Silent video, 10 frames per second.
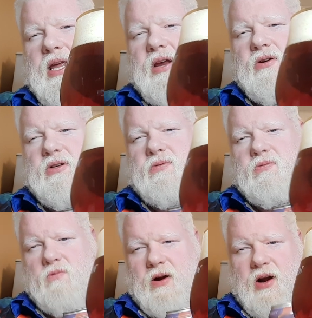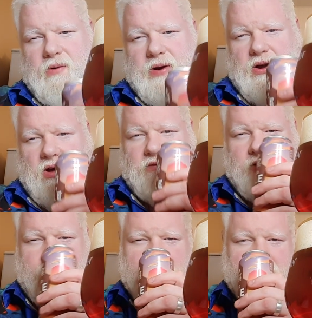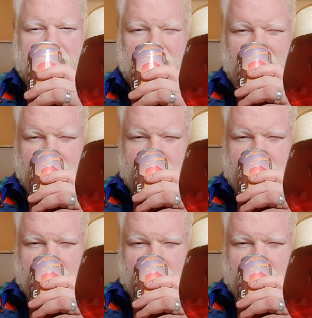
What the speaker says: here's where I went off on this beer.